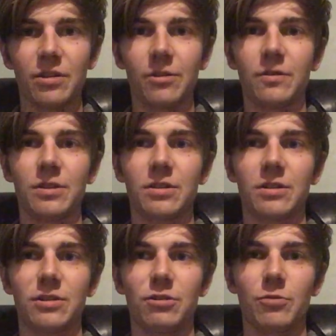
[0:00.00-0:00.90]
of this
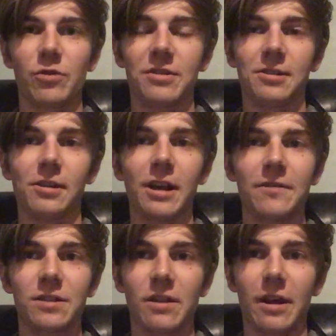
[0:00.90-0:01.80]
consumerist
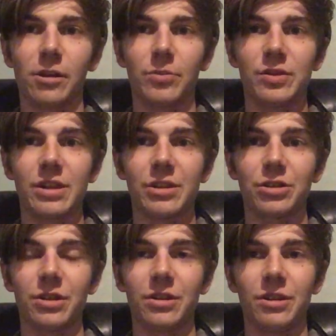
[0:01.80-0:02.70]
lifestyle
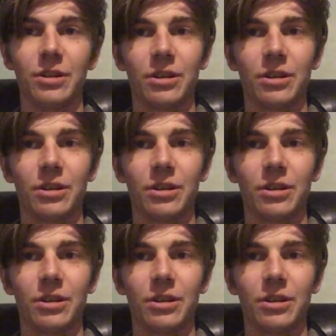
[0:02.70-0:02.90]
obsession